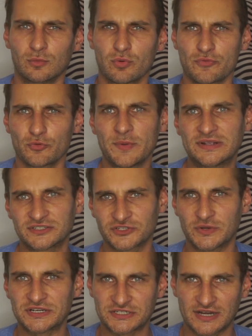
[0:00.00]
with roommate
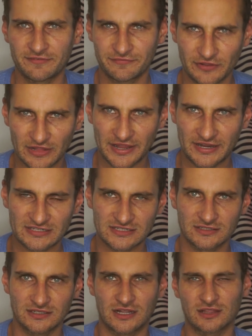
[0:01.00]
situation, I feel like
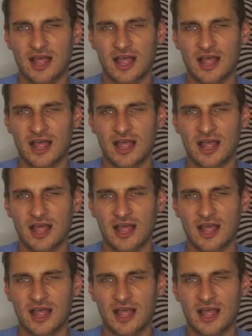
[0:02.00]
it's a